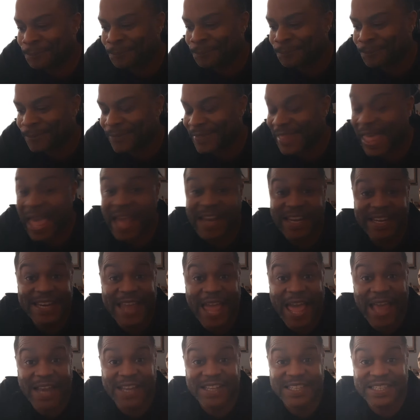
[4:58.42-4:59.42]
that
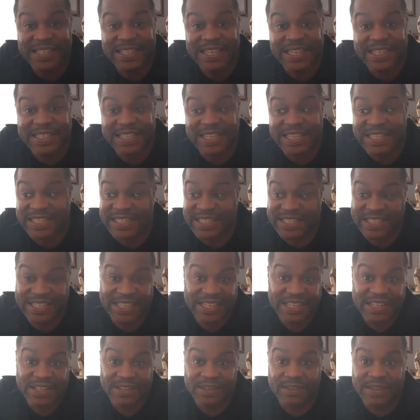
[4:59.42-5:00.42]
analysis is
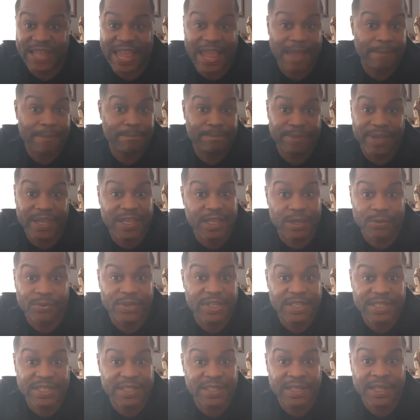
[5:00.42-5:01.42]
still
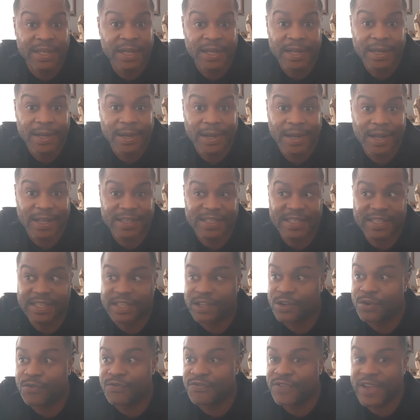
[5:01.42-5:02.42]
ambiguous It's
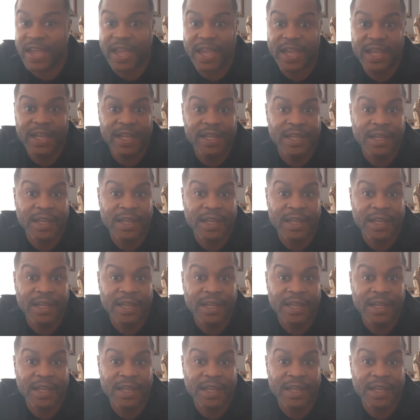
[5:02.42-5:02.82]
still vague.